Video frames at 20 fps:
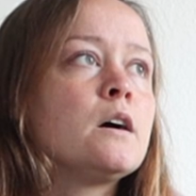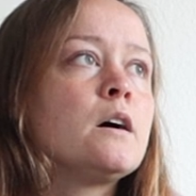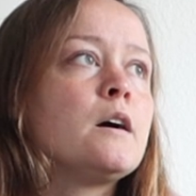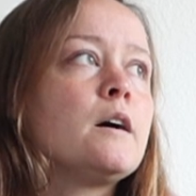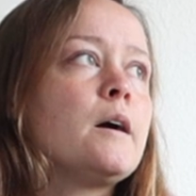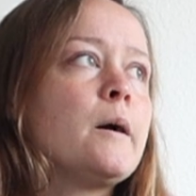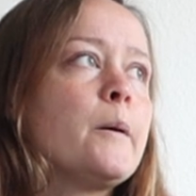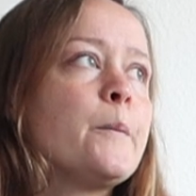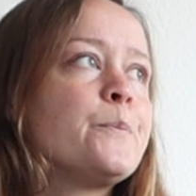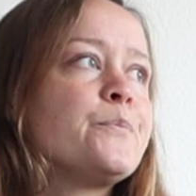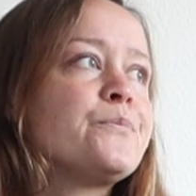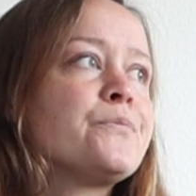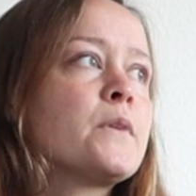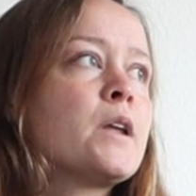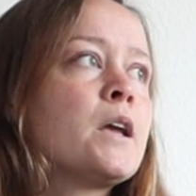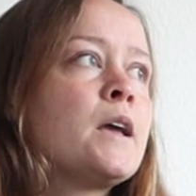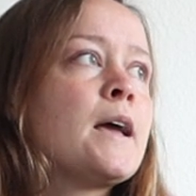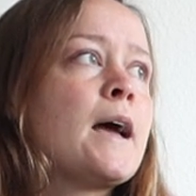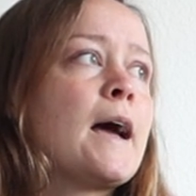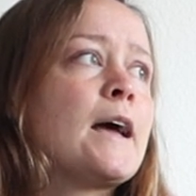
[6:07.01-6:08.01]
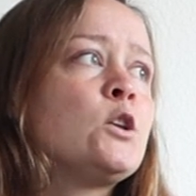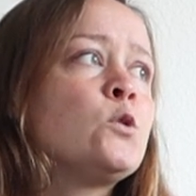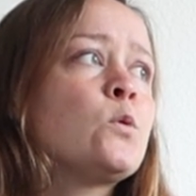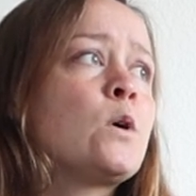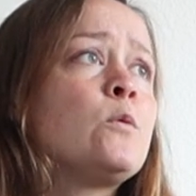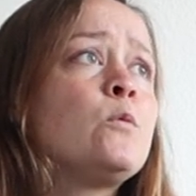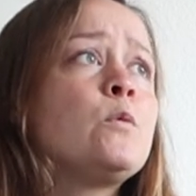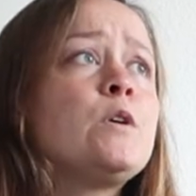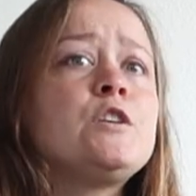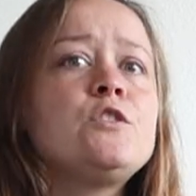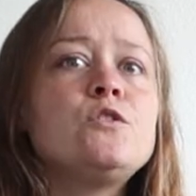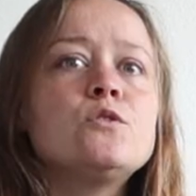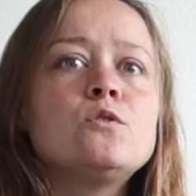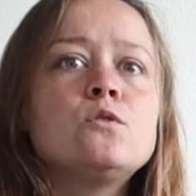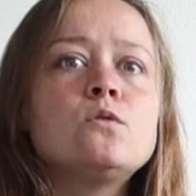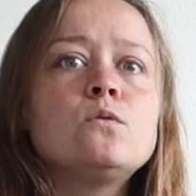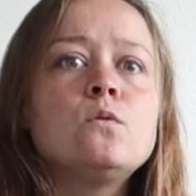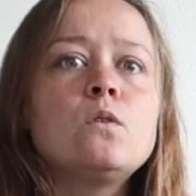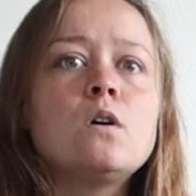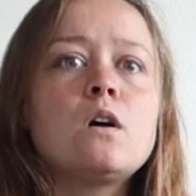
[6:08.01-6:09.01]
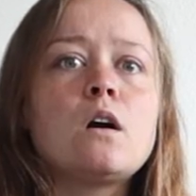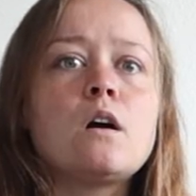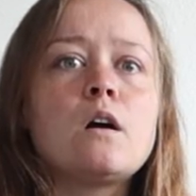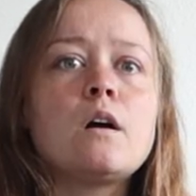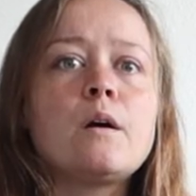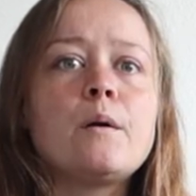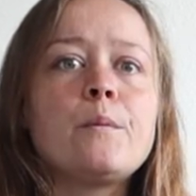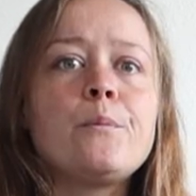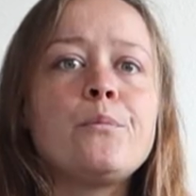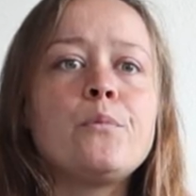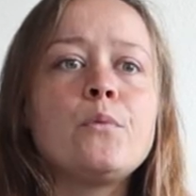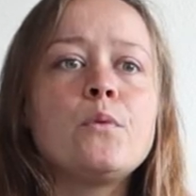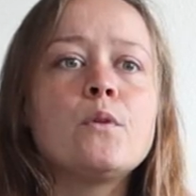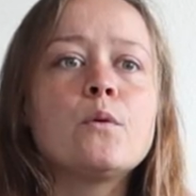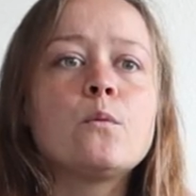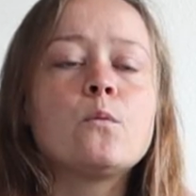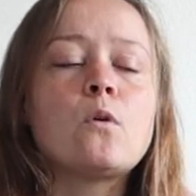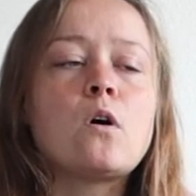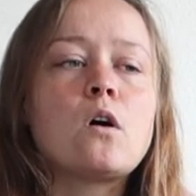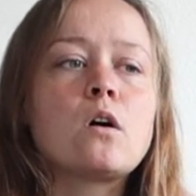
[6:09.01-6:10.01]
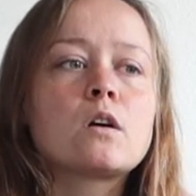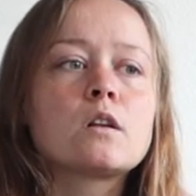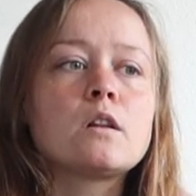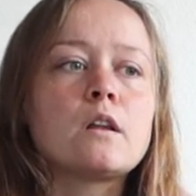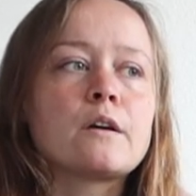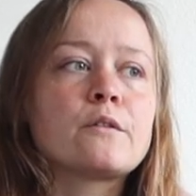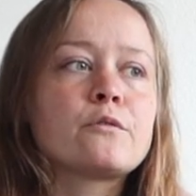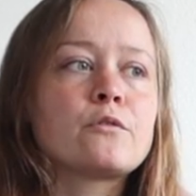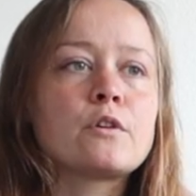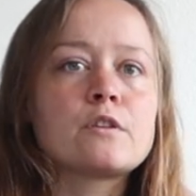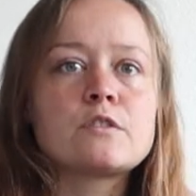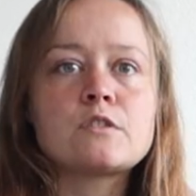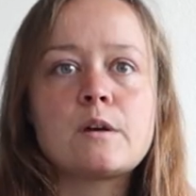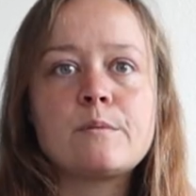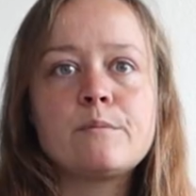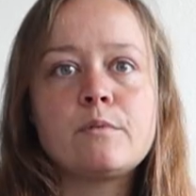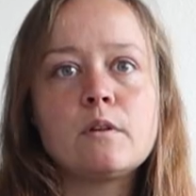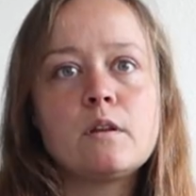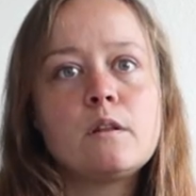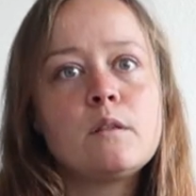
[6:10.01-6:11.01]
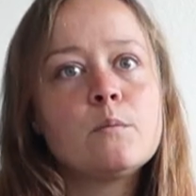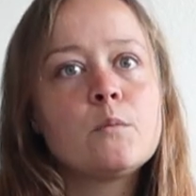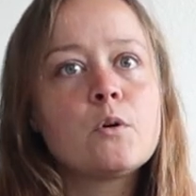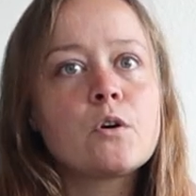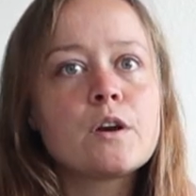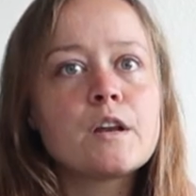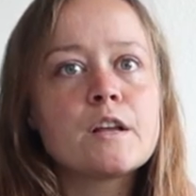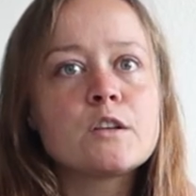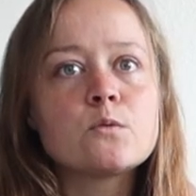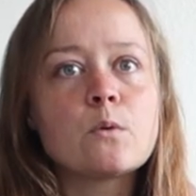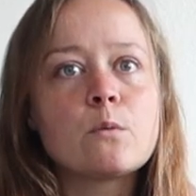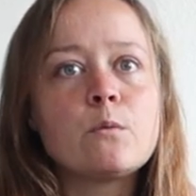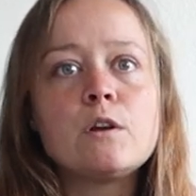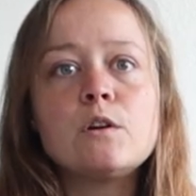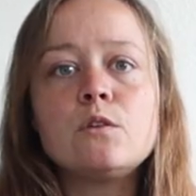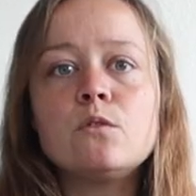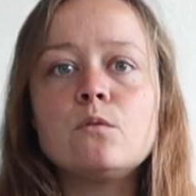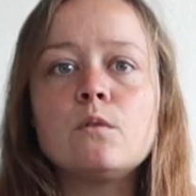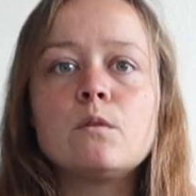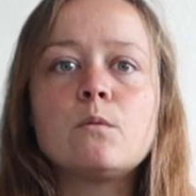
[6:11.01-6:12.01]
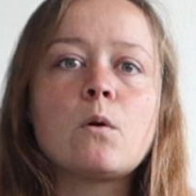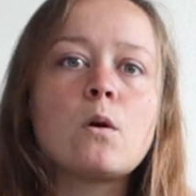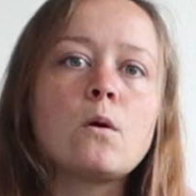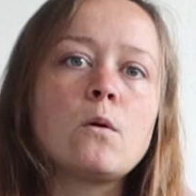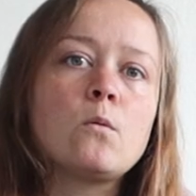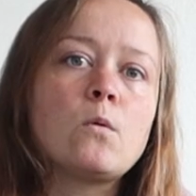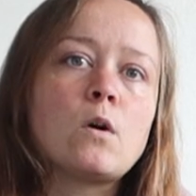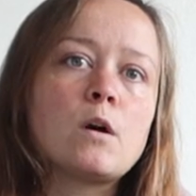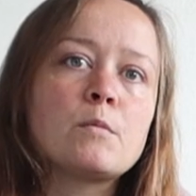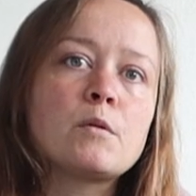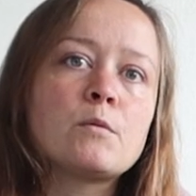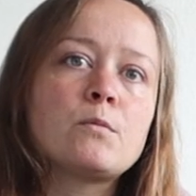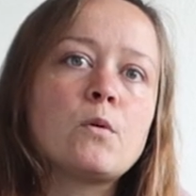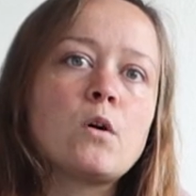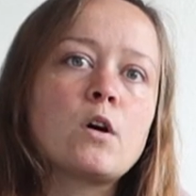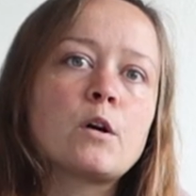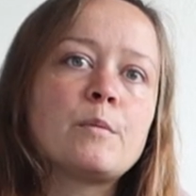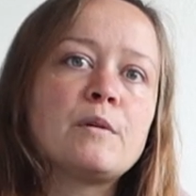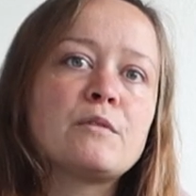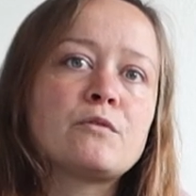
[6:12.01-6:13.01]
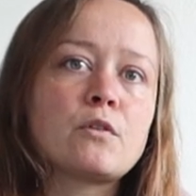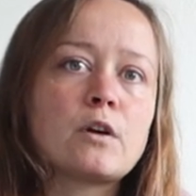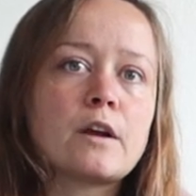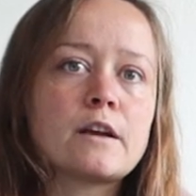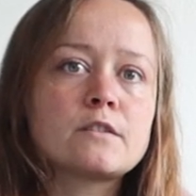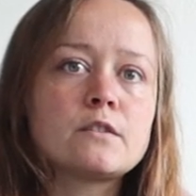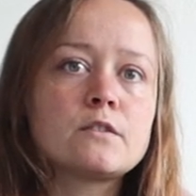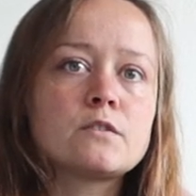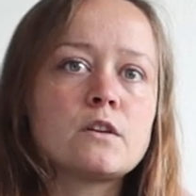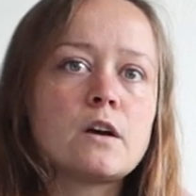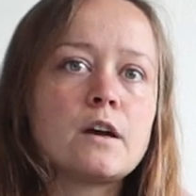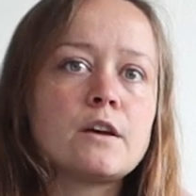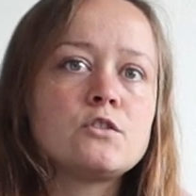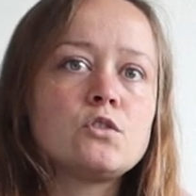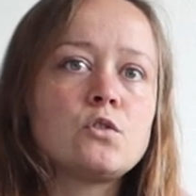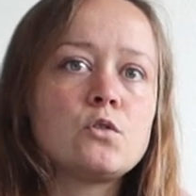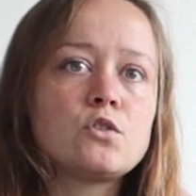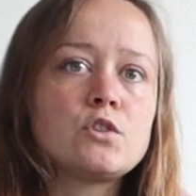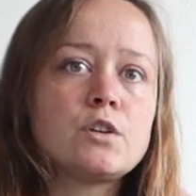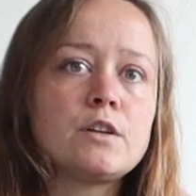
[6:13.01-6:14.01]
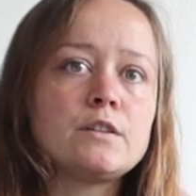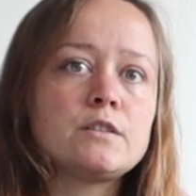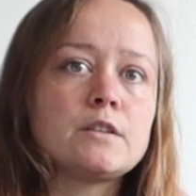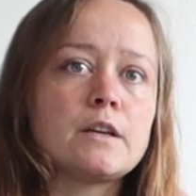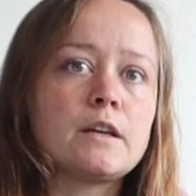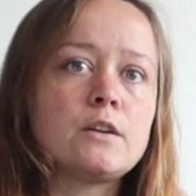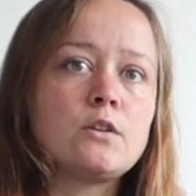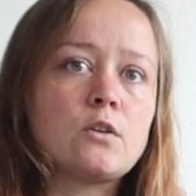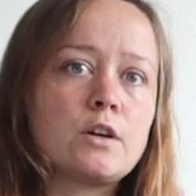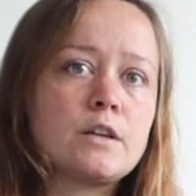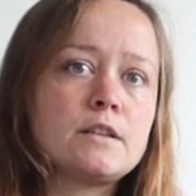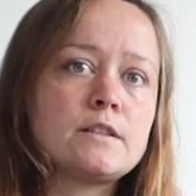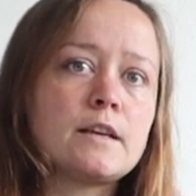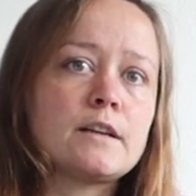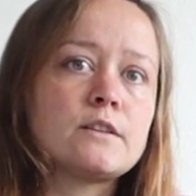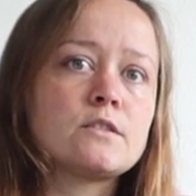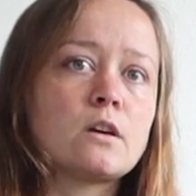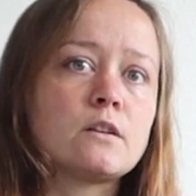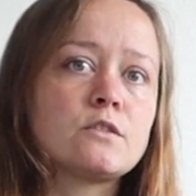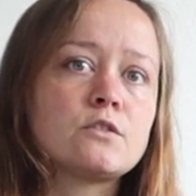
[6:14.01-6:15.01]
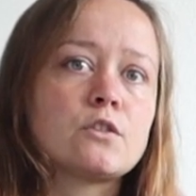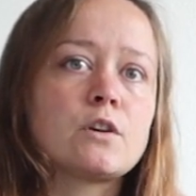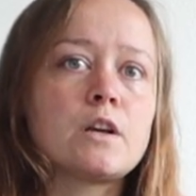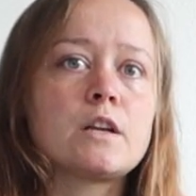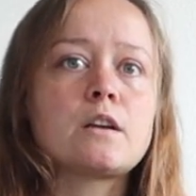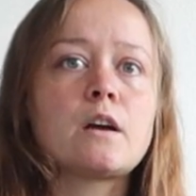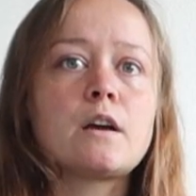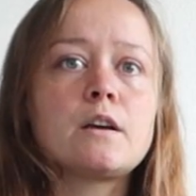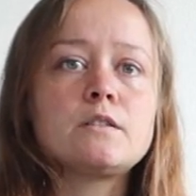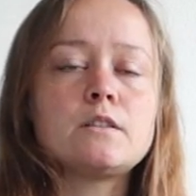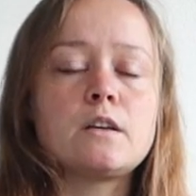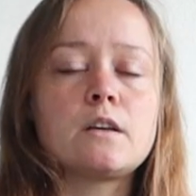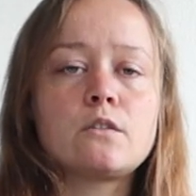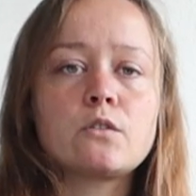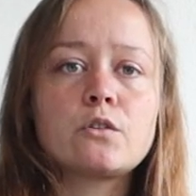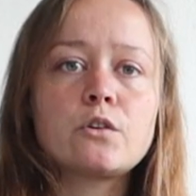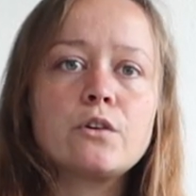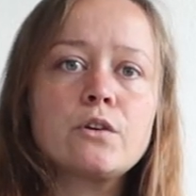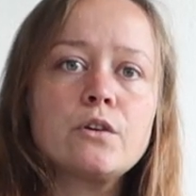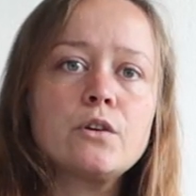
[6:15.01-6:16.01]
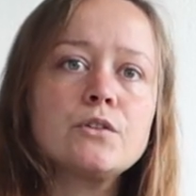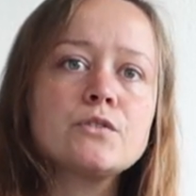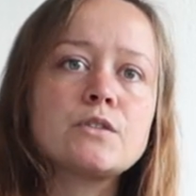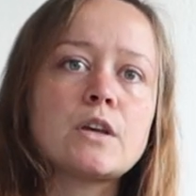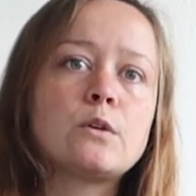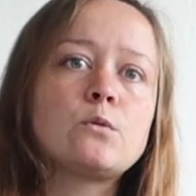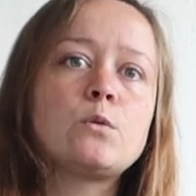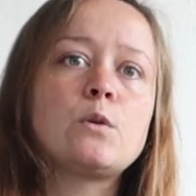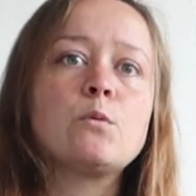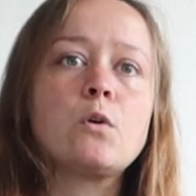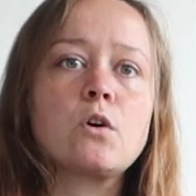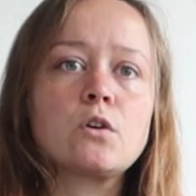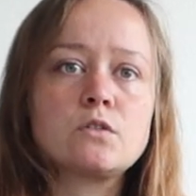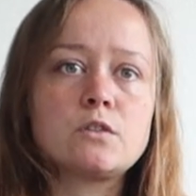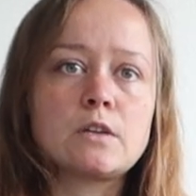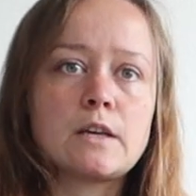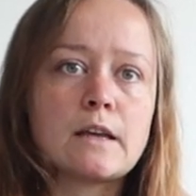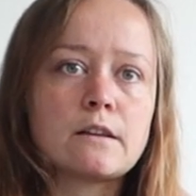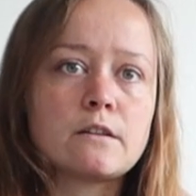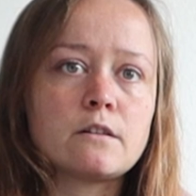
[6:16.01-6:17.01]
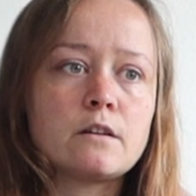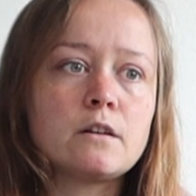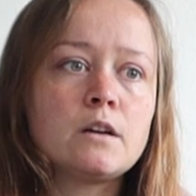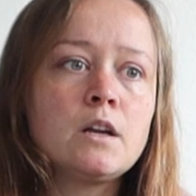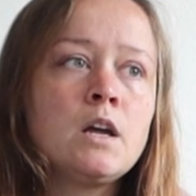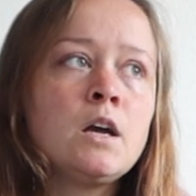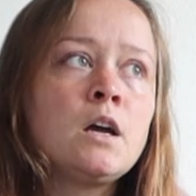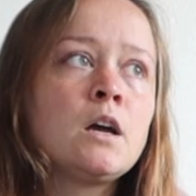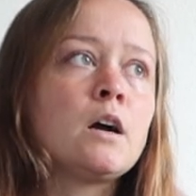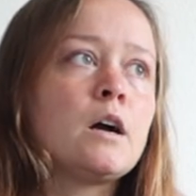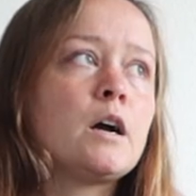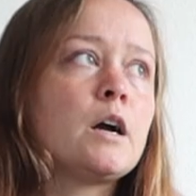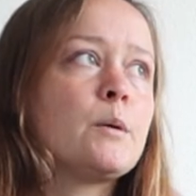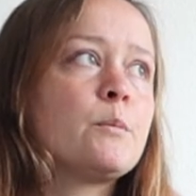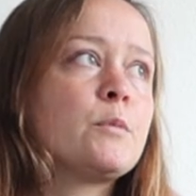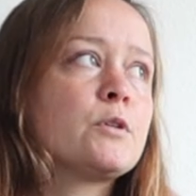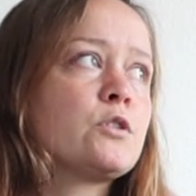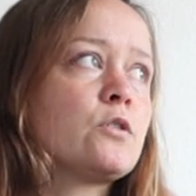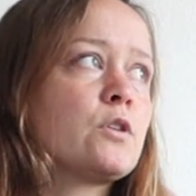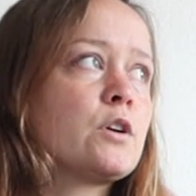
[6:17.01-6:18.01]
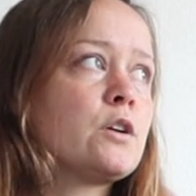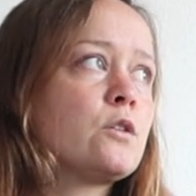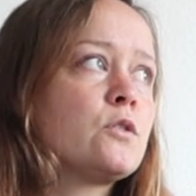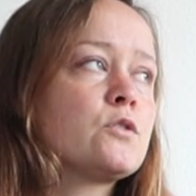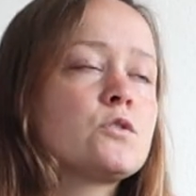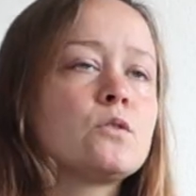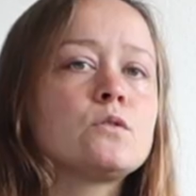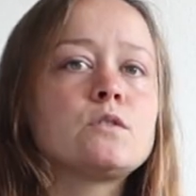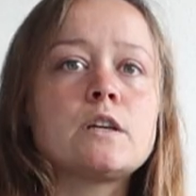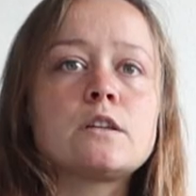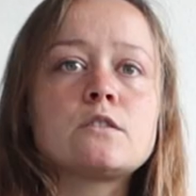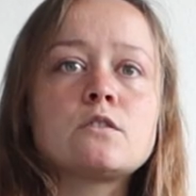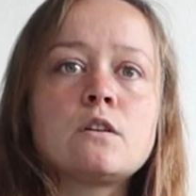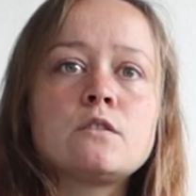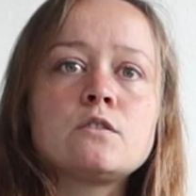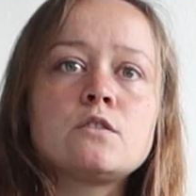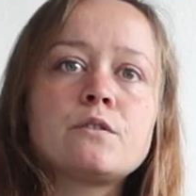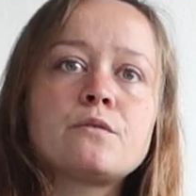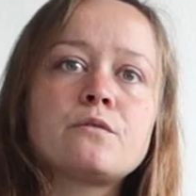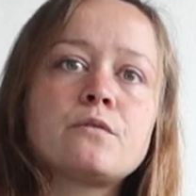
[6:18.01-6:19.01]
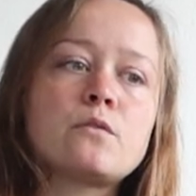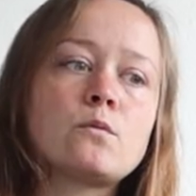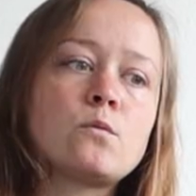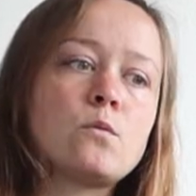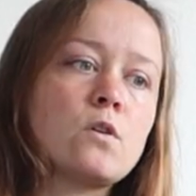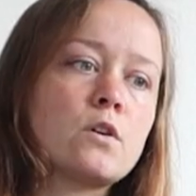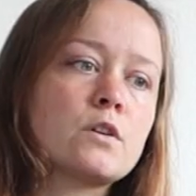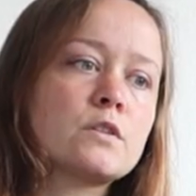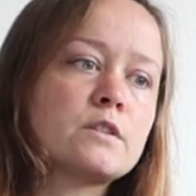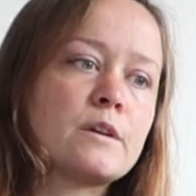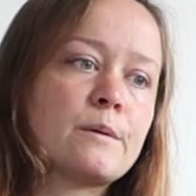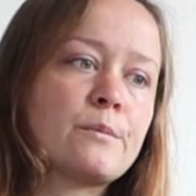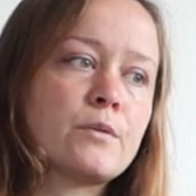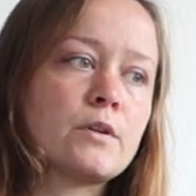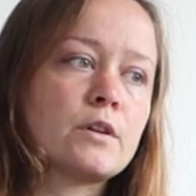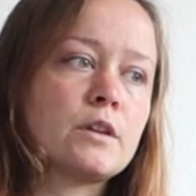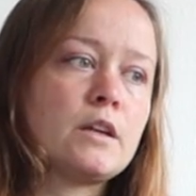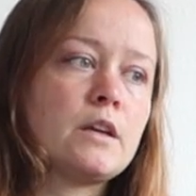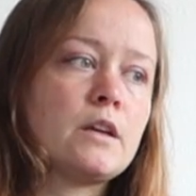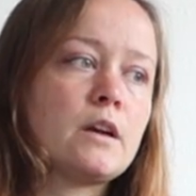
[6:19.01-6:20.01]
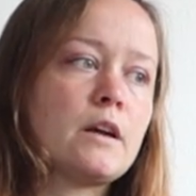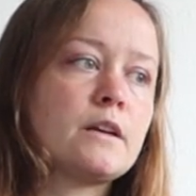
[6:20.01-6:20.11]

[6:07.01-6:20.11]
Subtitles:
And when we do walk, like for example in the mornings when we do a warm-up walk before exercise, usually Yordi takes Hunter and I take the girls and we walk together, but Yordi also takes Hunter for walks separately.